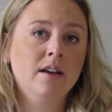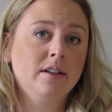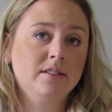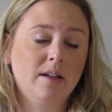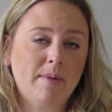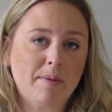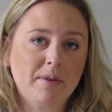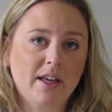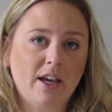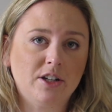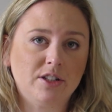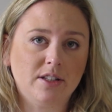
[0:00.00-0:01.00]
Some
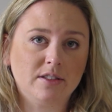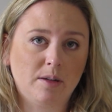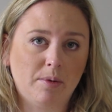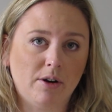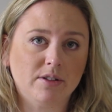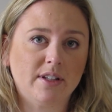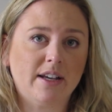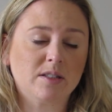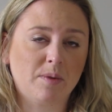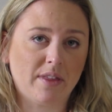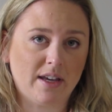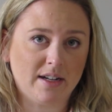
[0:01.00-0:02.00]
applications are processed
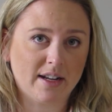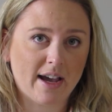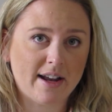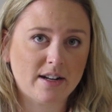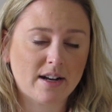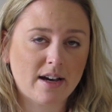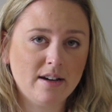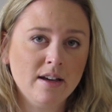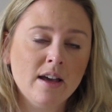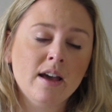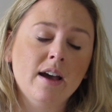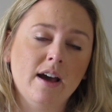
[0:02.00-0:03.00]
within Canada,